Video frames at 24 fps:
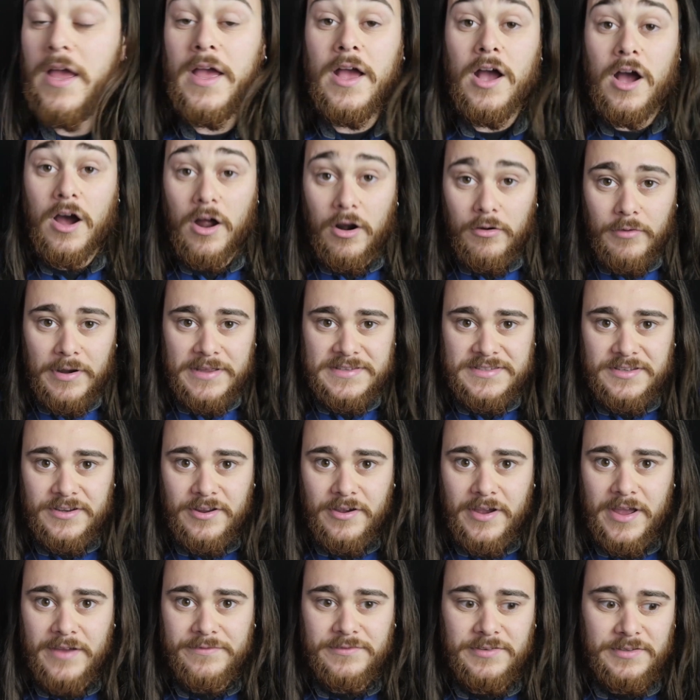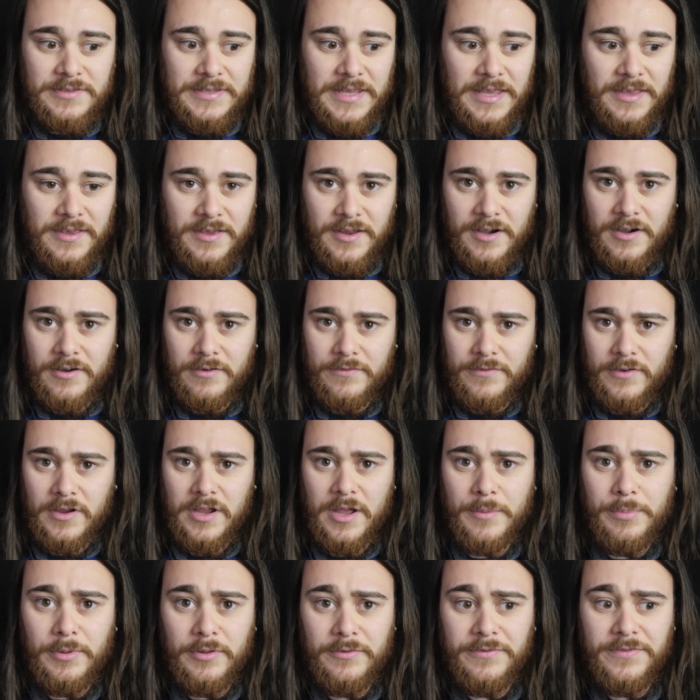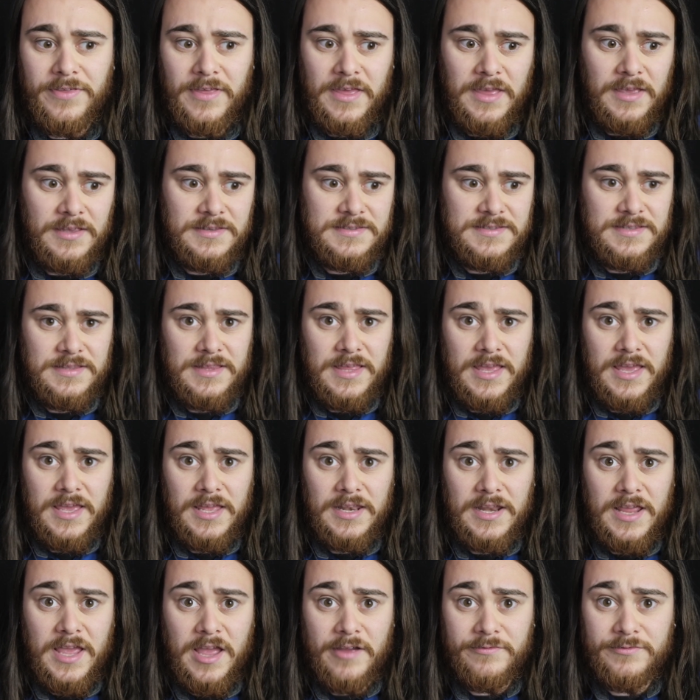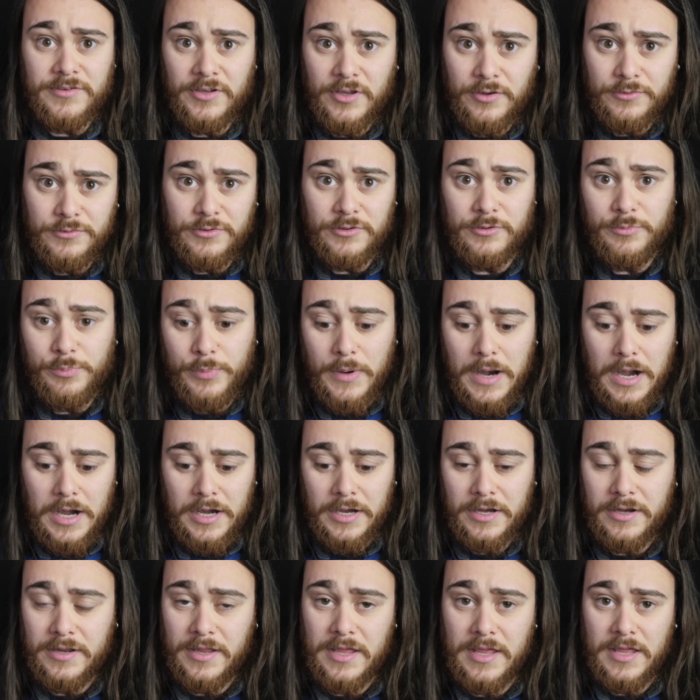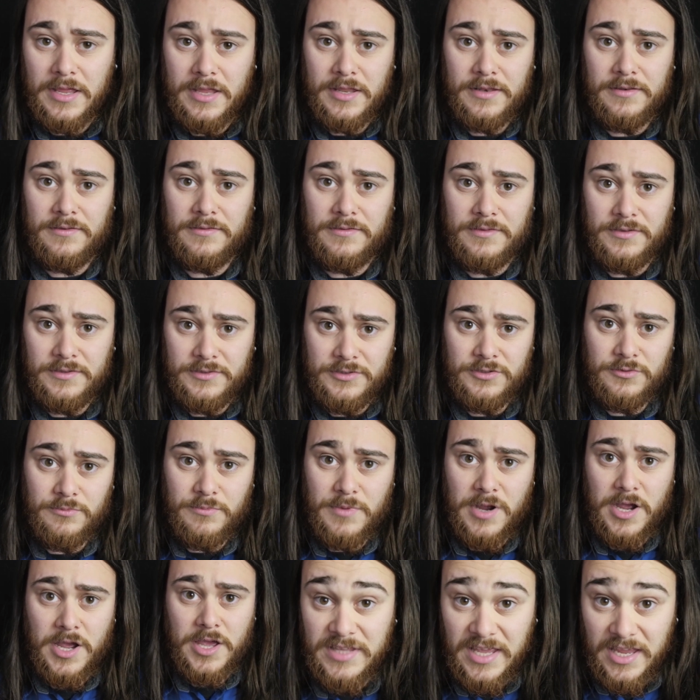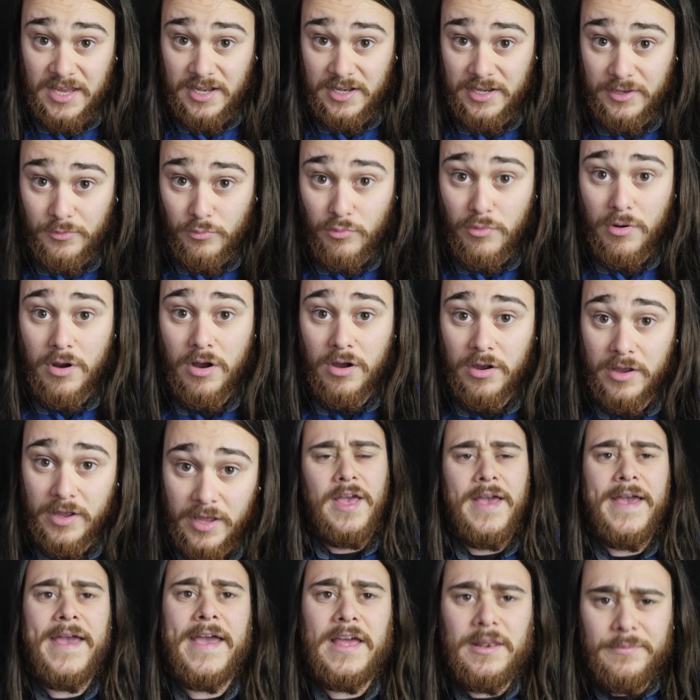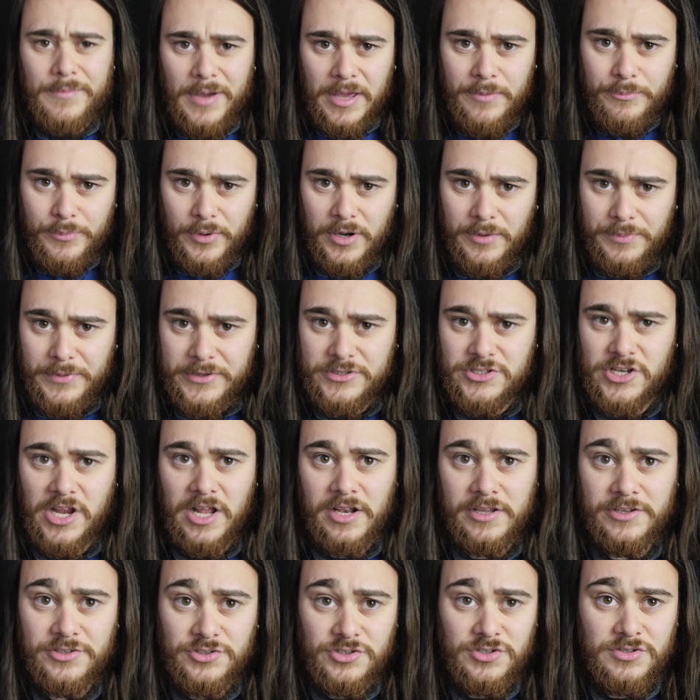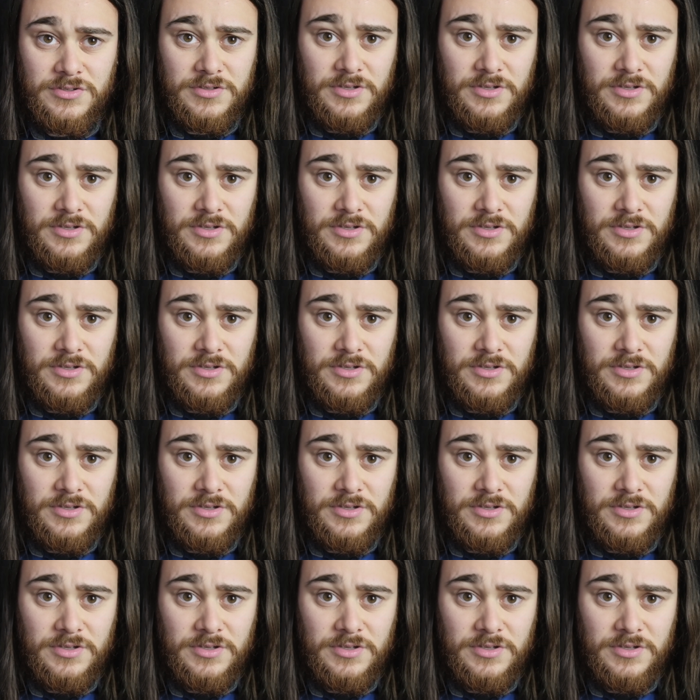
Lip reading: Alright, so now I have to take care of a couple of things. Then I have to go to the park and do my daily walk and my burpee challenge.